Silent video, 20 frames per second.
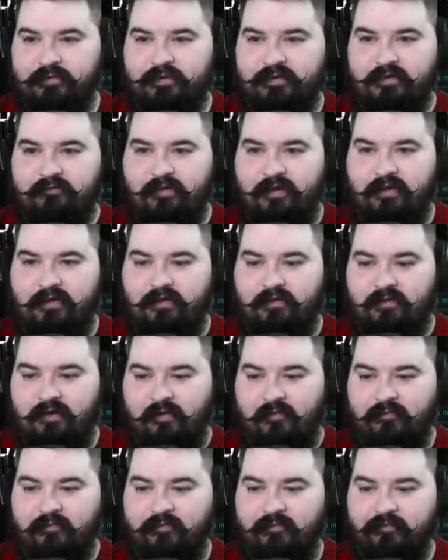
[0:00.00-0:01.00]
Invite.
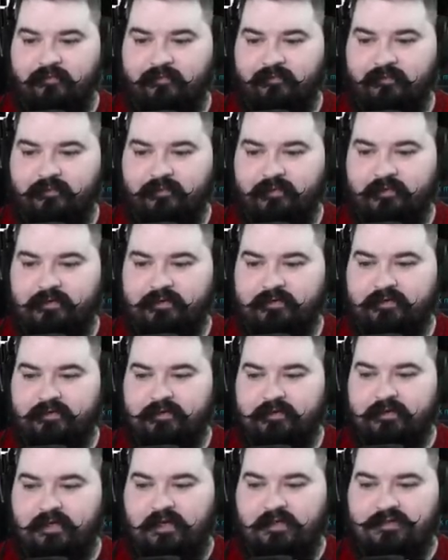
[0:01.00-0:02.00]
Okay.
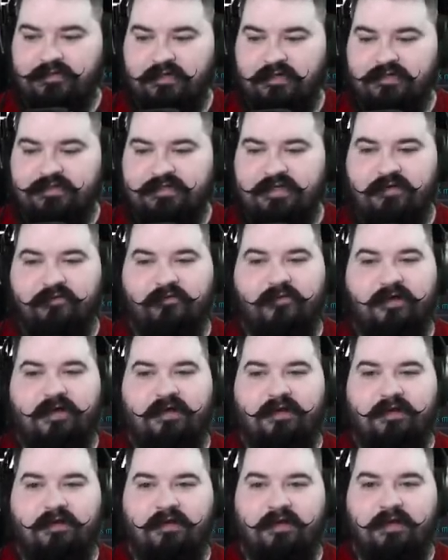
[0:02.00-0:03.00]
I'll try to see if I
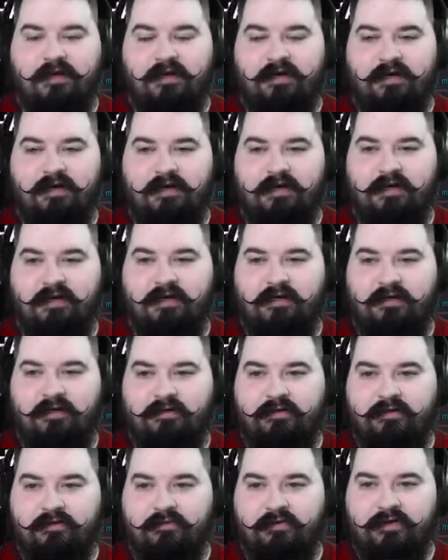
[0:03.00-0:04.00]
can.
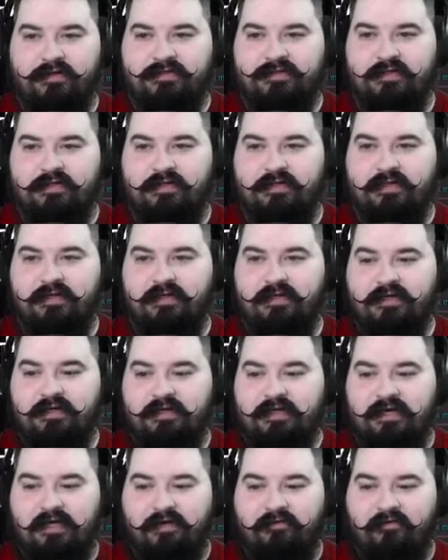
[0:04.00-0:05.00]
Uh, what is it?
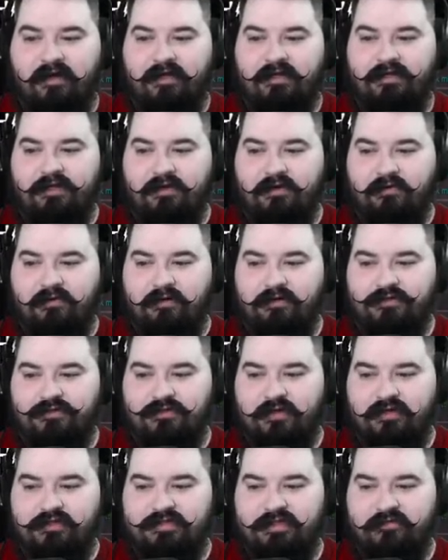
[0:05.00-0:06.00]
invite you and
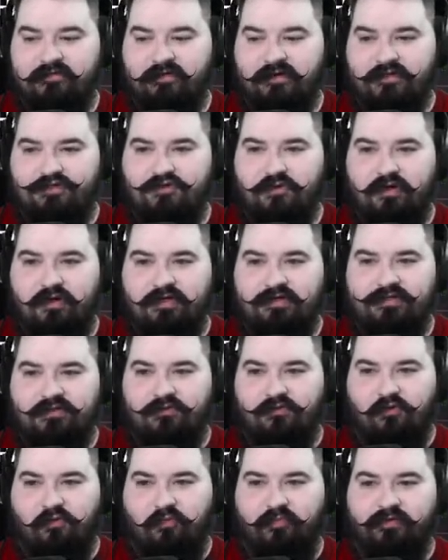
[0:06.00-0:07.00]
try to see if you could join as a
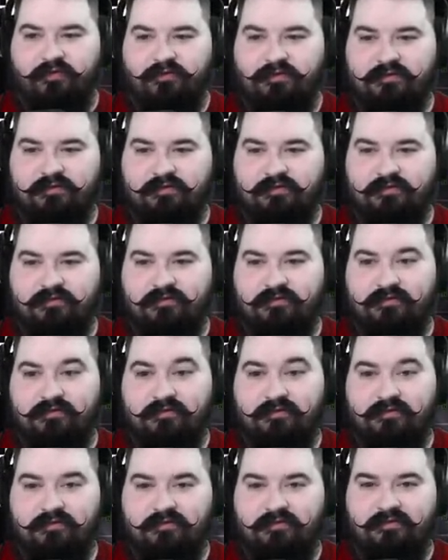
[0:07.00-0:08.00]
group.
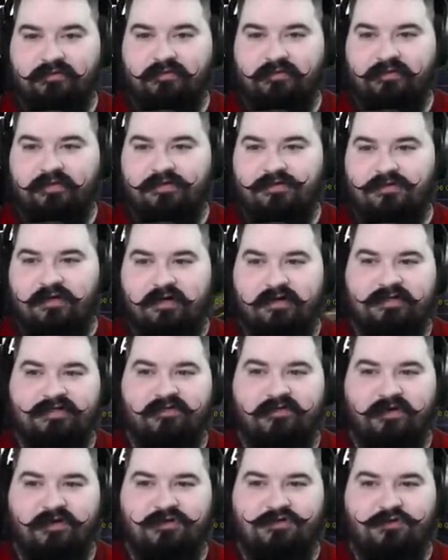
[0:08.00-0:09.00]
Try to see
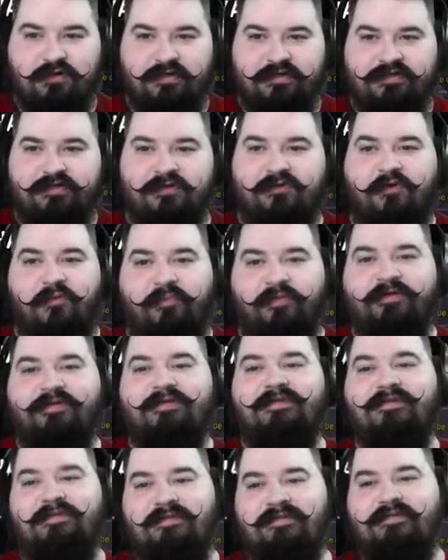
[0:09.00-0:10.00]
if you could join as a group.
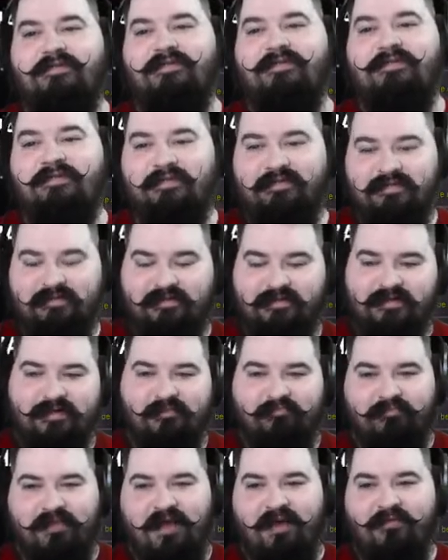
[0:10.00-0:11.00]

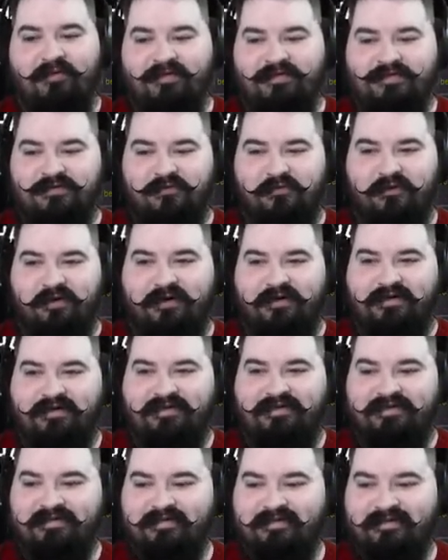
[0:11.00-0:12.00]
Maybe this will work.
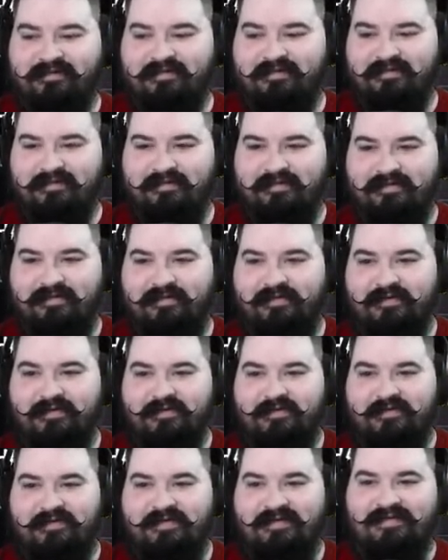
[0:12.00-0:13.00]

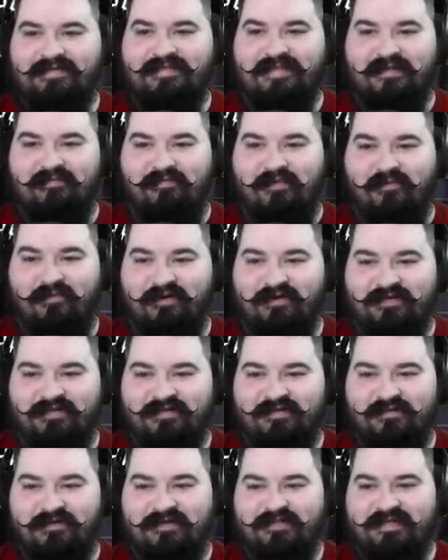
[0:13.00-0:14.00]
Well, let's see. Maybe because
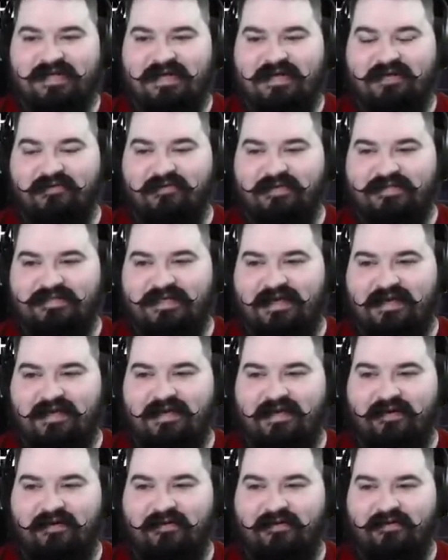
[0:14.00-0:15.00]
you're a tank, he'll take
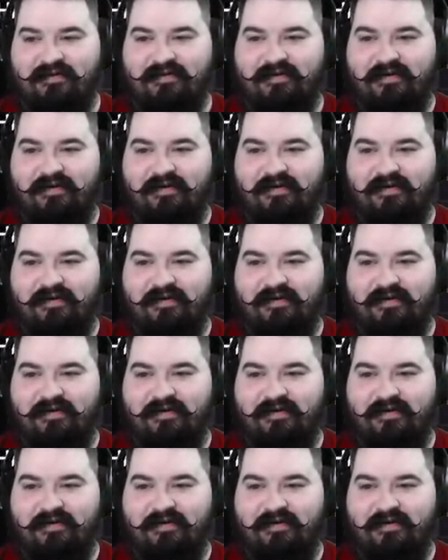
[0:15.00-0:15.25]
you.